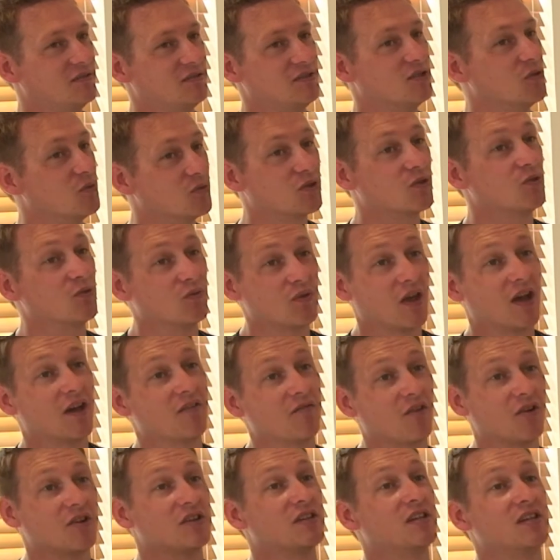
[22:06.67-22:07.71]
you would call that a
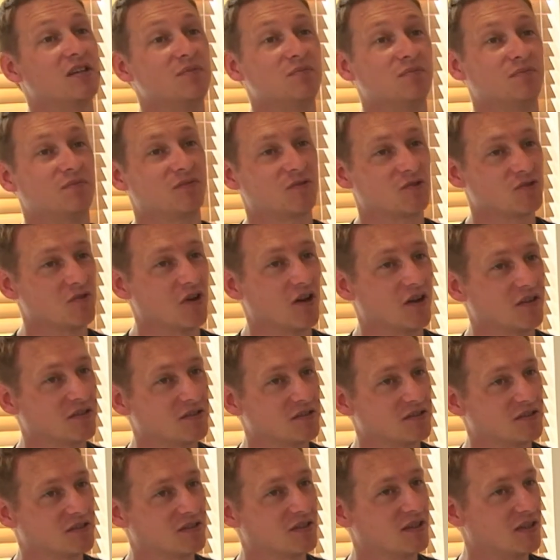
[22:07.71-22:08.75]
very deep
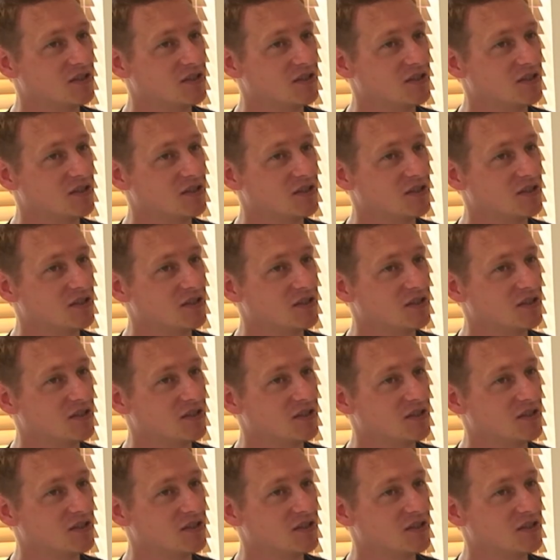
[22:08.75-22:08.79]
trance,